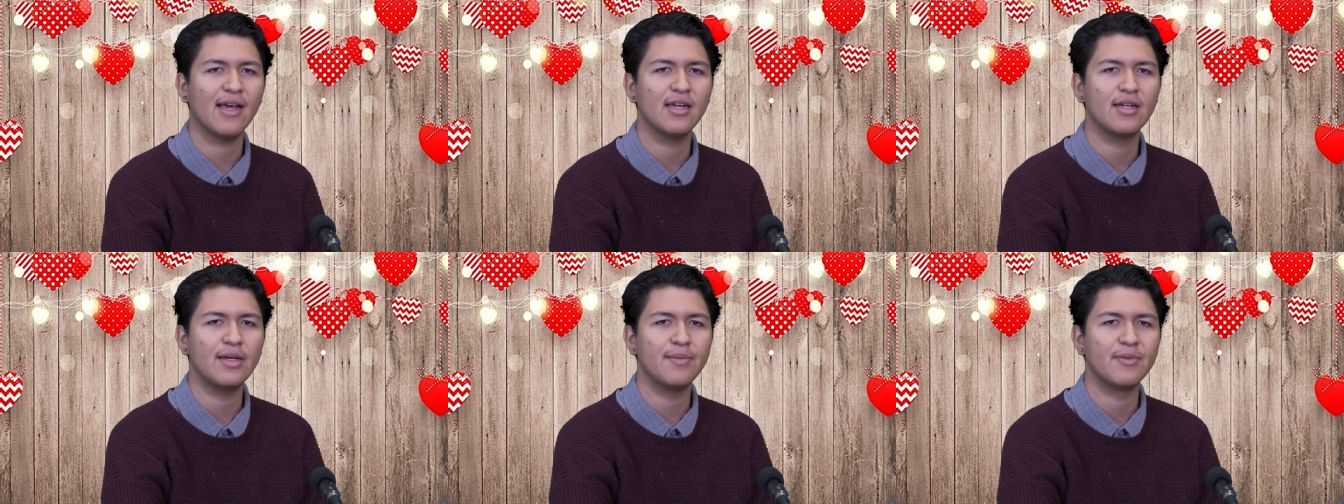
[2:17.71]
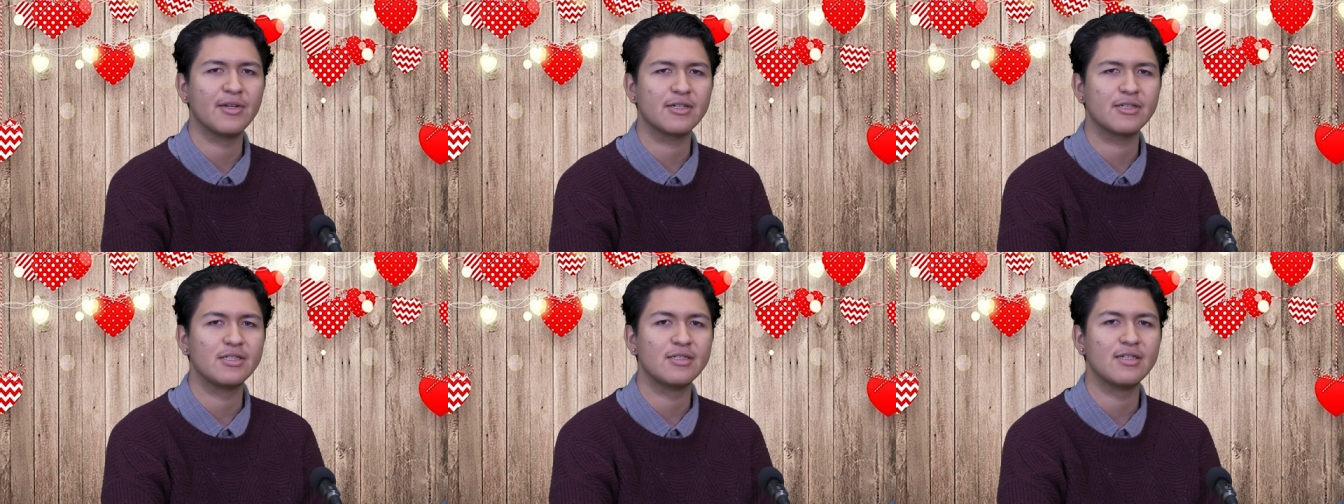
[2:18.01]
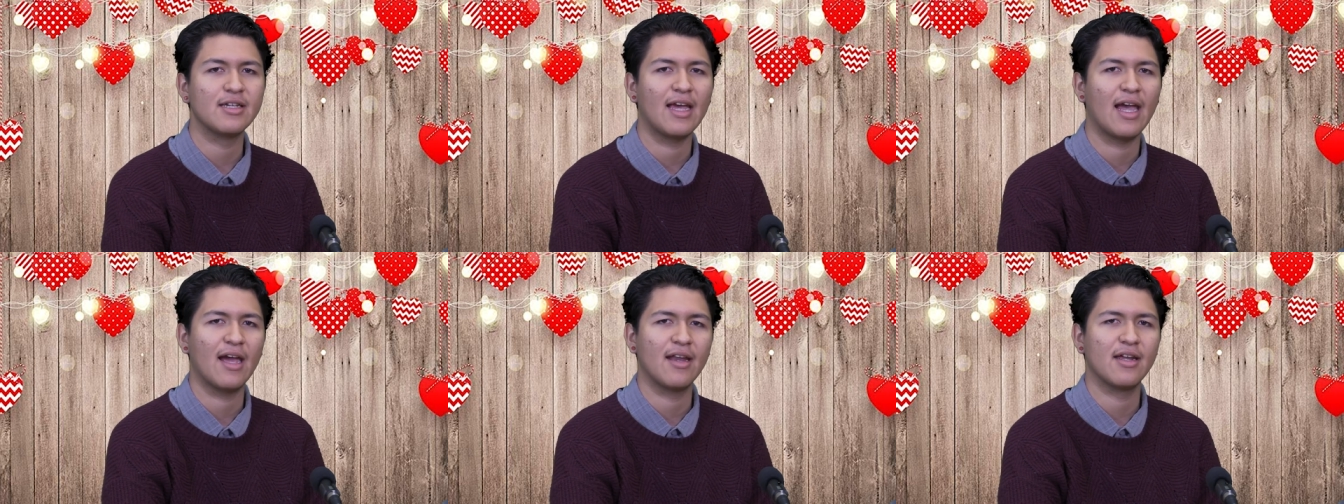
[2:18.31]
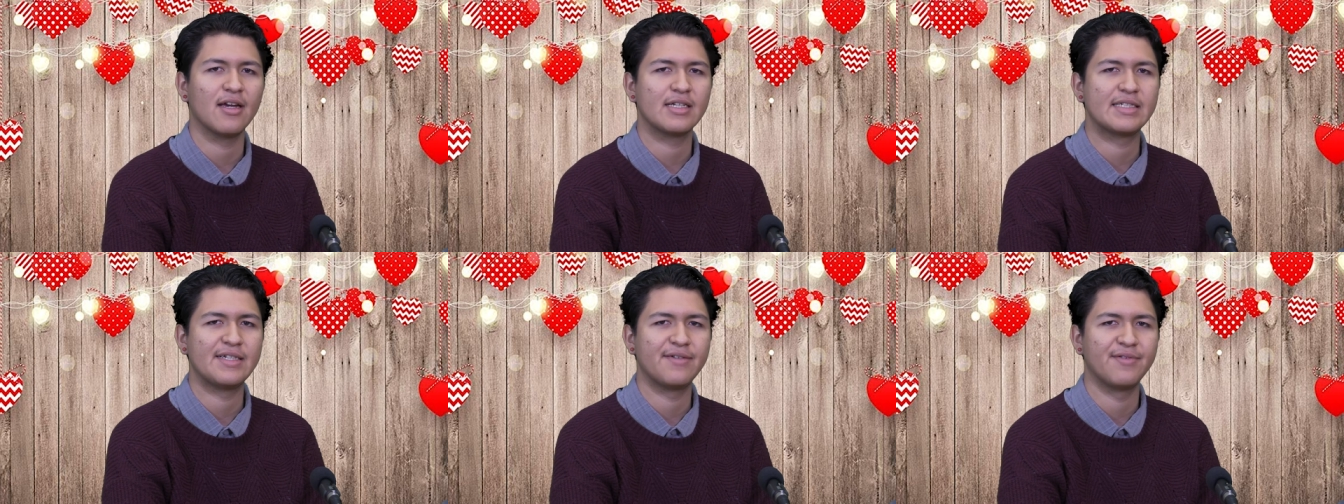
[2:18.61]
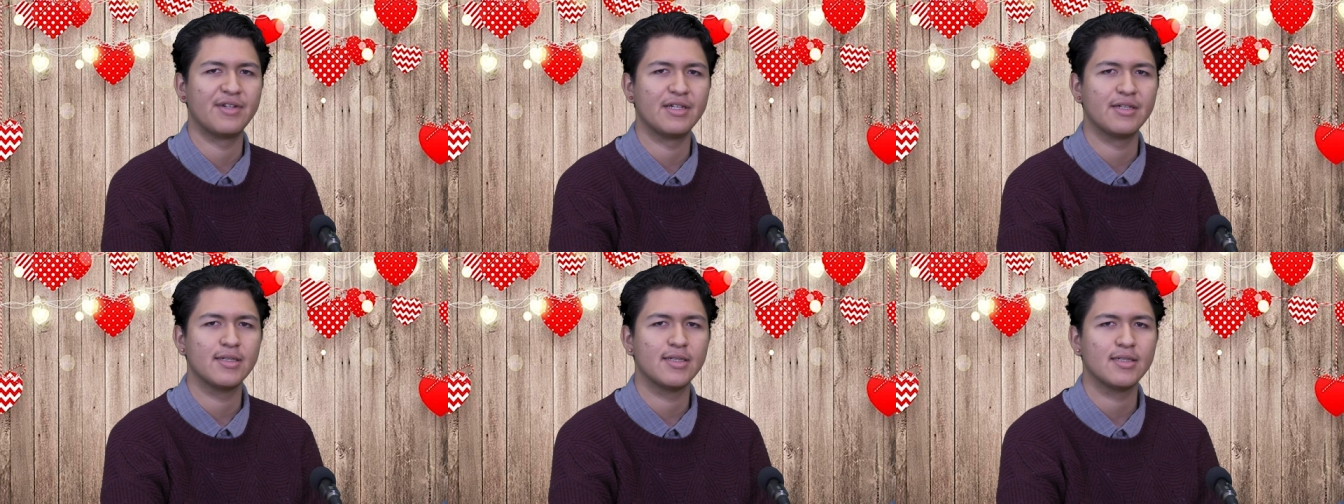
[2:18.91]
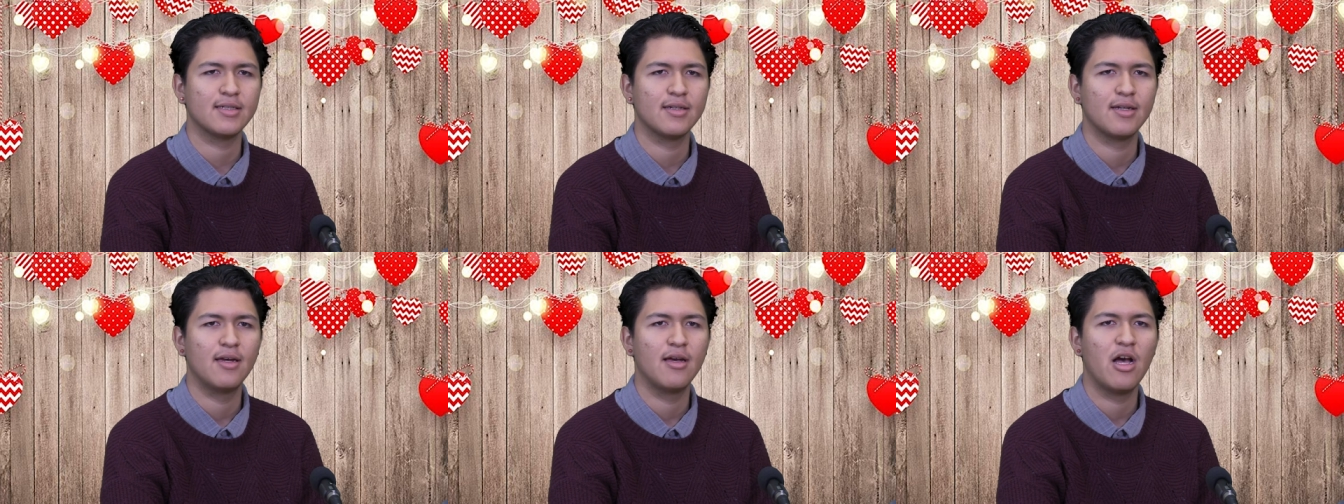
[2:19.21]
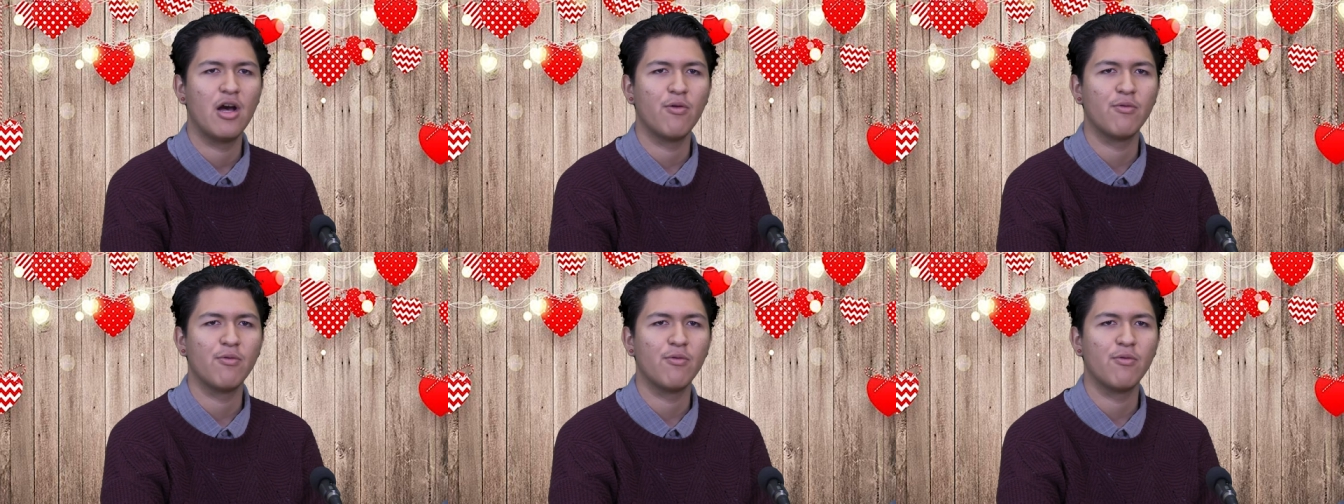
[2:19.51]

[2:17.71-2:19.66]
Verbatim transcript: academics, and activities.